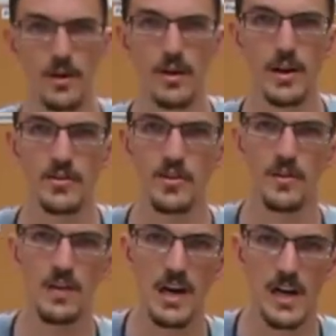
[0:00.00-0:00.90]
their
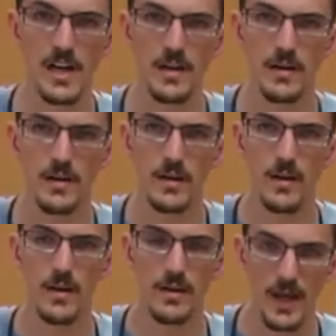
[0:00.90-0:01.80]
inches on it
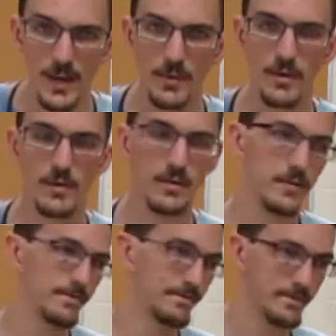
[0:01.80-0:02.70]
labeled.
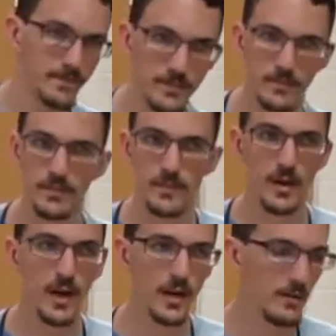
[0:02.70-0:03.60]

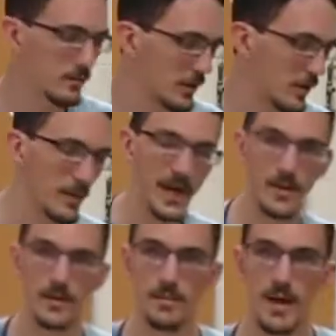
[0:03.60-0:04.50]
Look
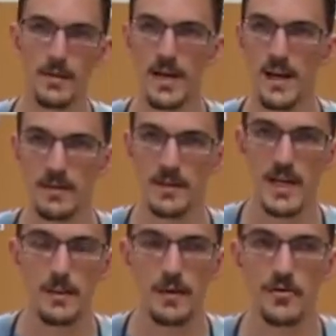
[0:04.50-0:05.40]
around and maybe have a
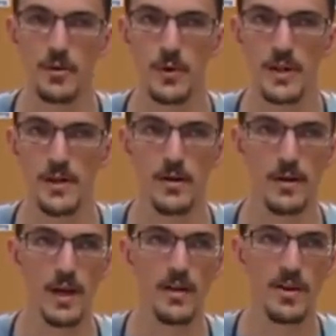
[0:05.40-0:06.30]
tape measure with you
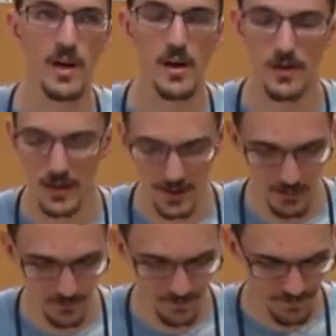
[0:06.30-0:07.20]
in case they aren't
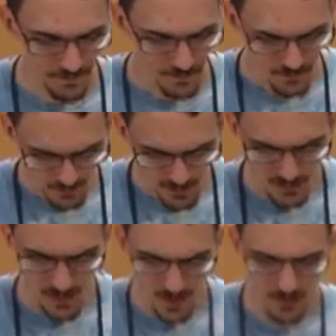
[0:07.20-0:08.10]
labeled.
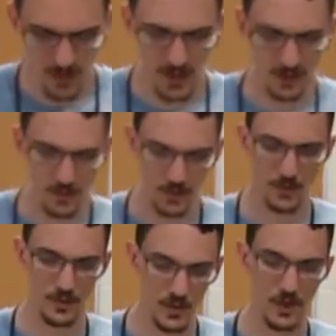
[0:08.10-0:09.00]
Again, like
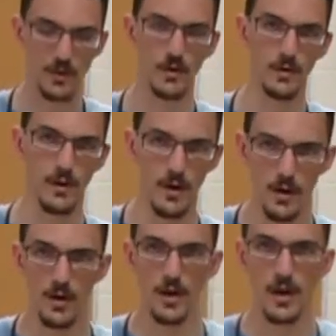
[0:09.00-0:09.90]
the other
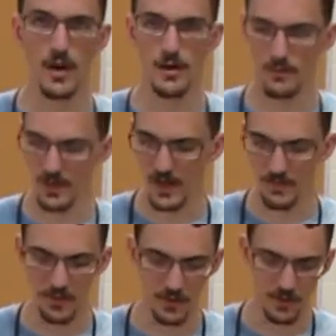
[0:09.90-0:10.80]

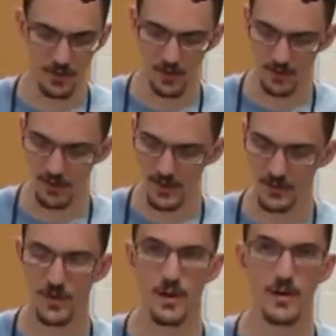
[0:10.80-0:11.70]
canvas you saw
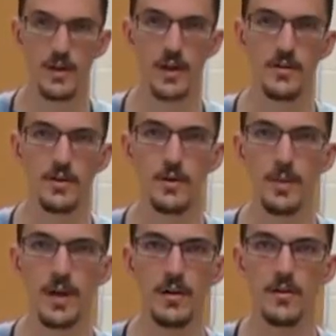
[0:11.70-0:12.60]
stretch, you need 2
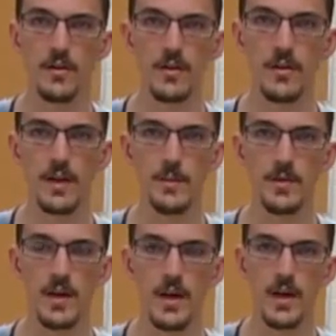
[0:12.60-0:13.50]
pairs of the same
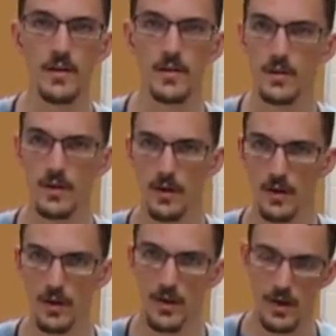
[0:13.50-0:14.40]
size
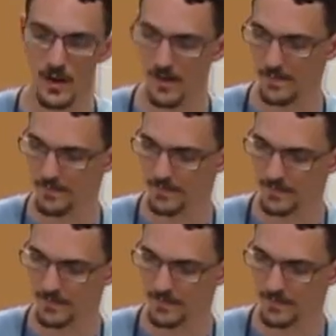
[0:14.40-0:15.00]
bar.